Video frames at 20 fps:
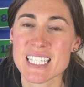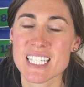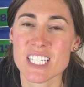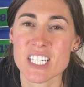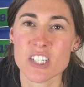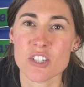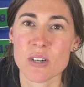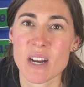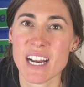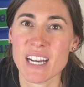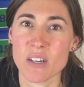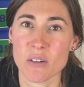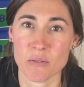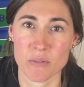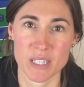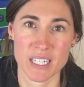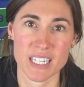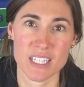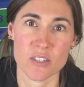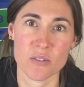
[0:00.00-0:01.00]
to try to
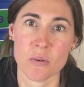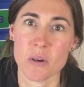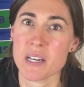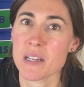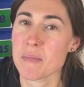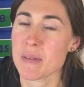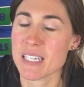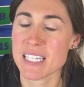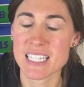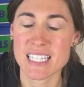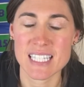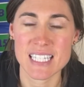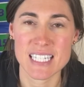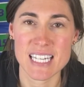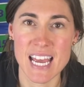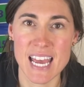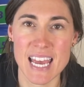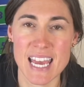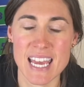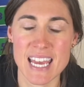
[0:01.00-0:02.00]
read 20 minutes a
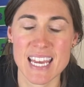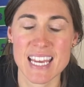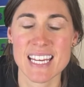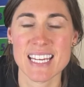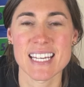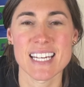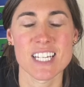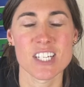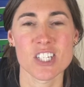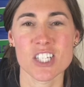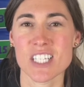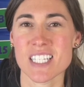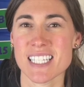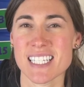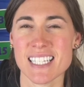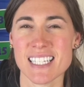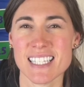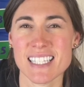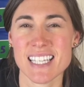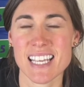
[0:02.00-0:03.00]
day, just
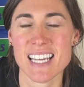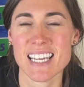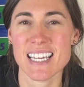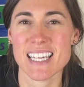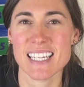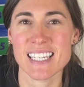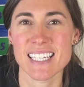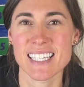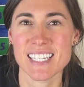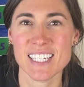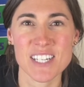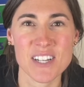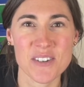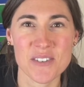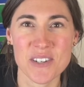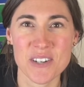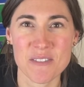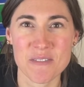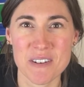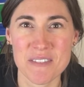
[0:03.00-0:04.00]
as a
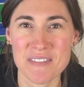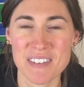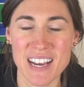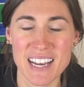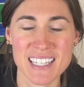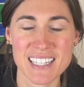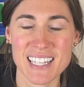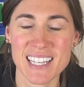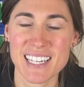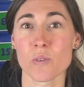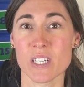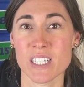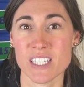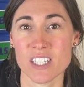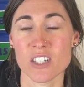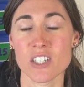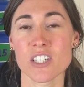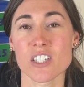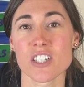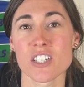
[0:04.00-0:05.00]
rough guideline.
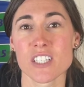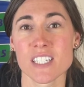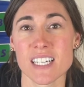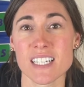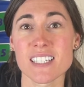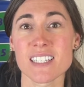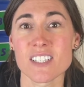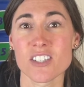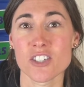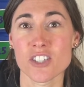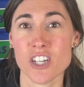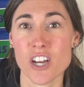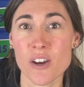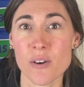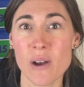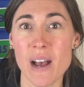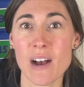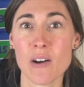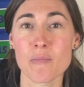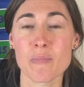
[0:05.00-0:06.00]
Research does show
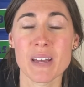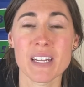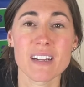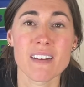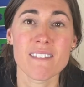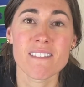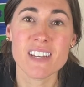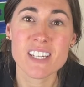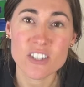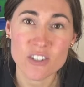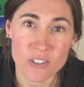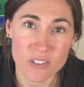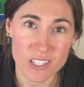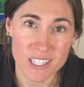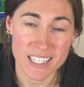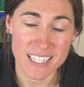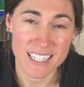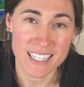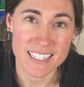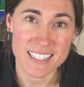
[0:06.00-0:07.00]
how beneficial
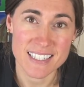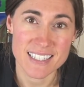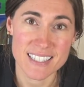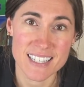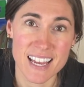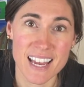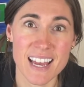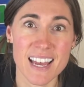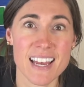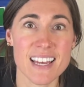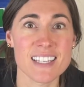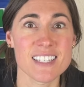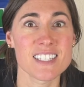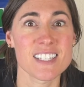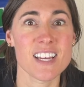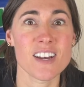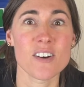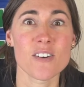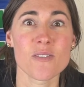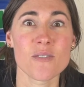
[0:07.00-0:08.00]
it is.
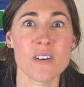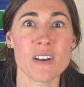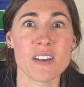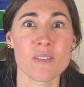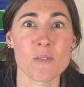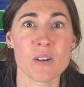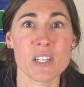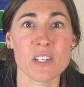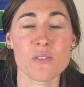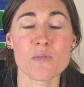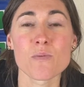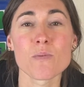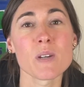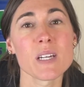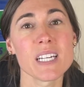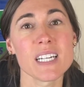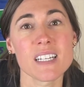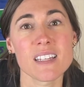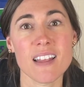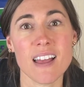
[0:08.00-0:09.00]
So when you
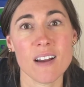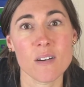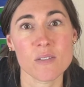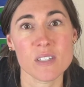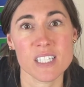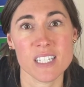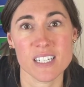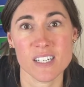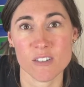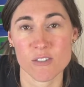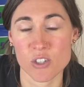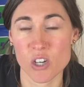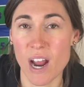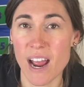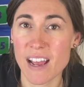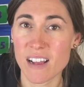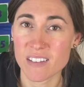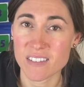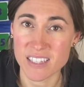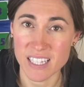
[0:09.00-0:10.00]
read aloud to your
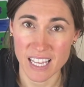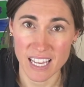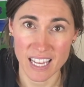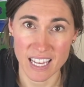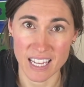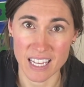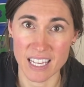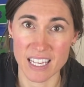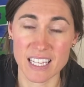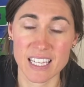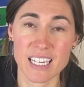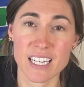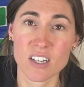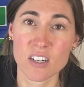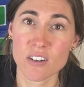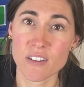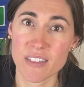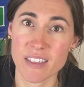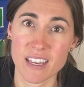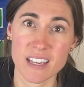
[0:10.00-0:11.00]
child, they
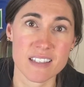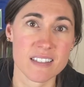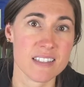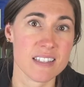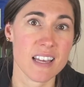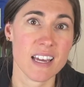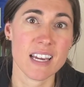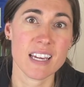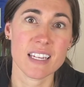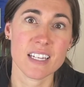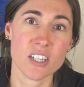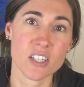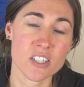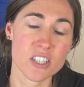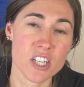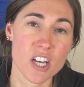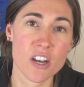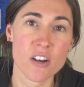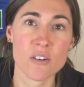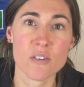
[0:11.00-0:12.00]
hear things like your
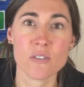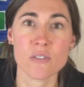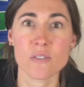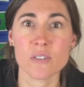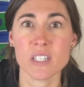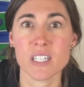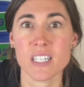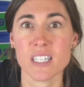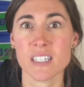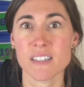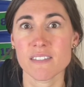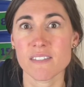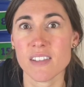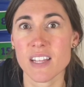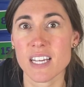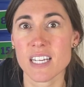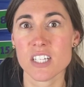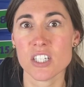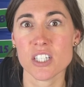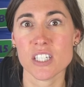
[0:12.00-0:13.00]
tone, your
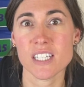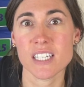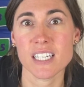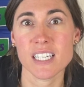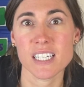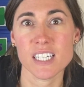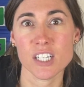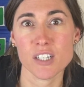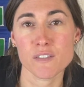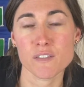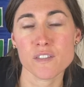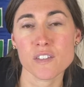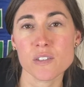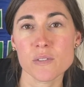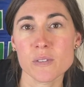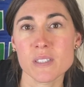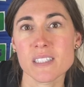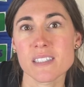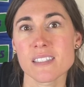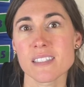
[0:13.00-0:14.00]
inflection, your
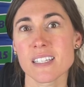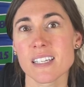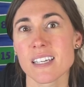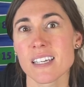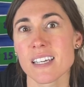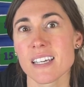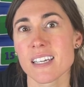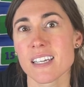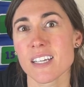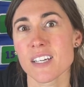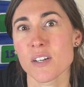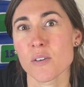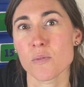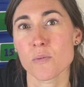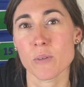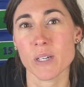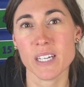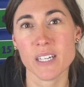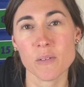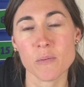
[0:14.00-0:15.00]
fluency,
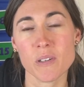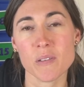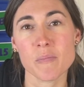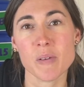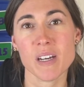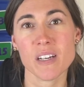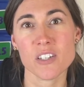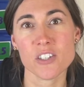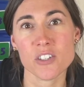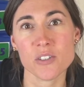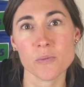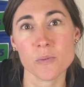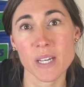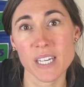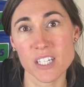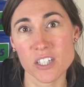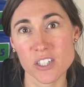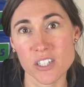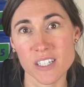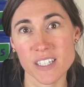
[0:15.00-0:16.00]
reading with
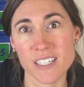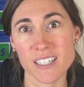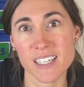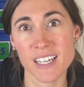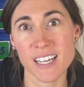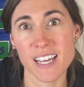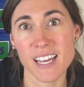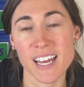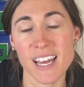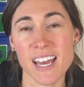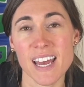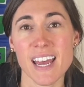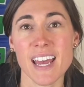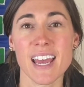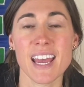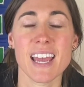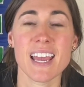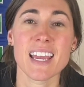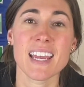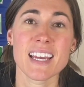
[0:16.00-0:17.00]
punctuation
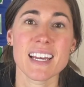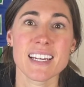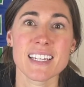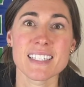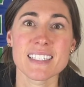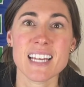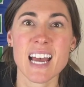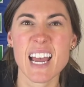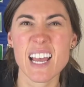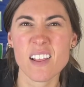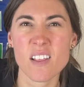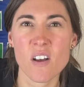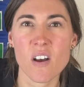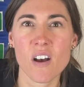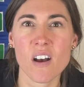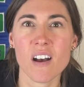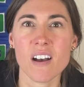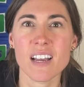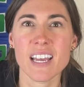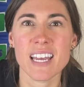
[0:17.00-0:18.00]
and
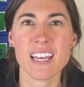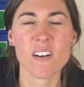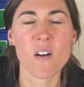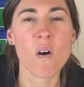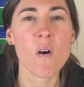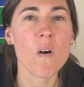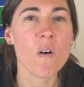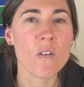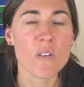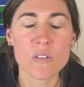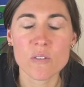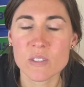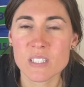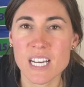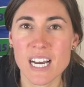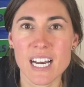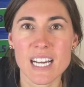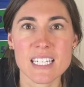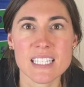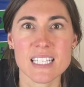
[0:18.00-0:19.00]
dialogue and all those
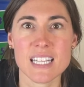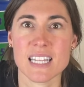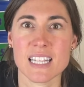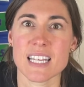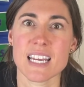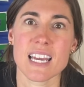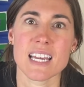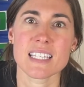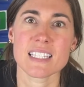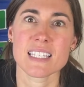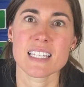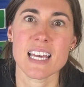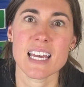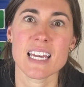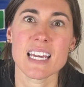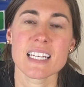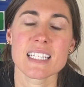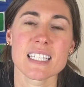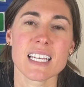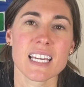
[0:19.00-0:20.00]
kinds of things they
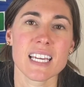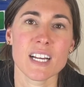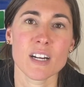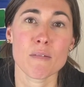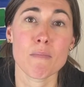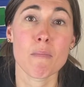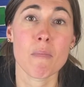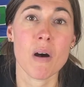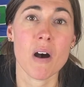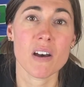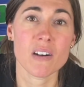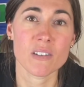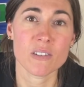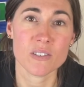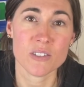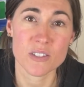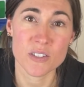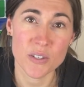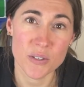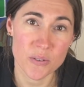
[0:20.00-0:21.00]
get to hear modeled
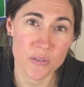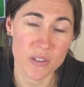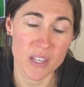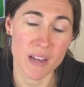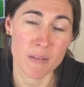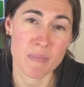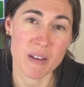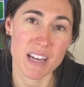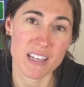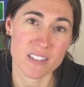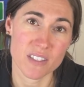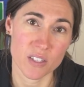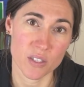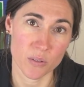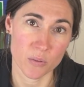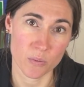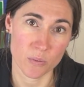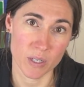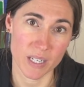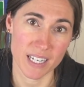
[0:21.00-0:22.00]
to them as
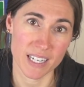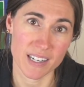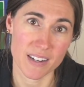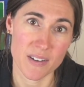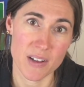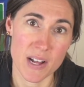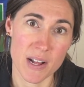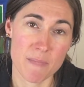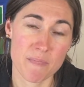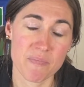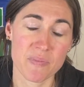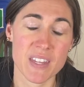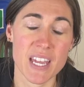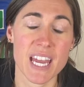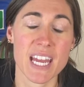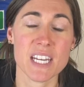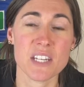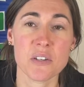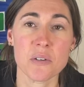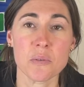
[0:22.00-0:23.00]
you read.
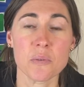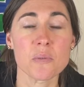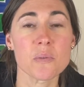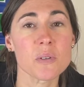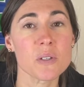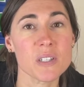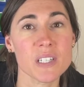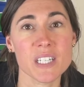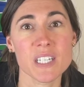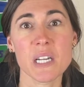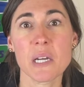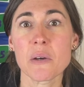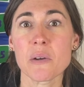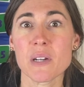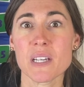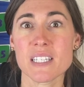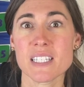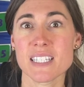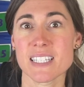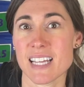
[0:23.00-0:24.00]
And you'll really
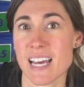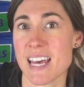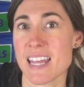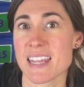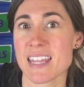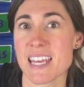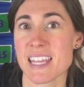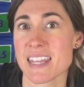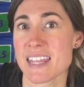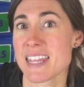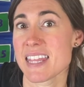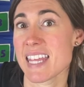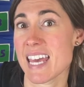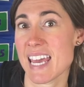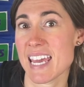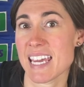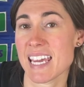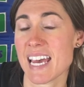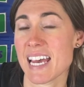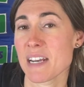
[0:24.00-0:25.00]
notice that then
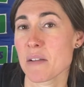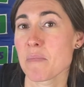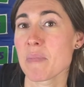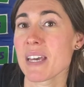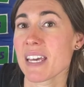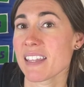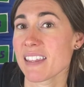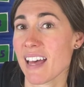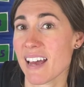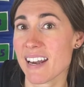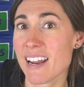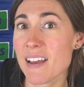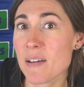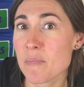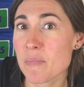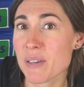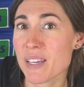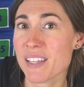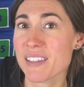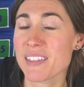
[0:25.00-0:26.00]
they kind of pick that up
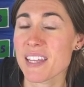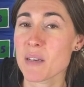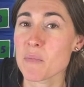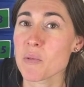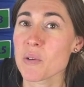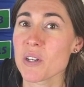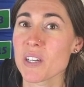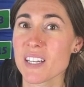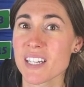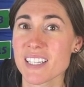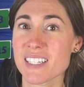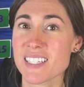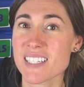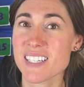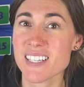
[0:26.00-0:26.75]
and they put it into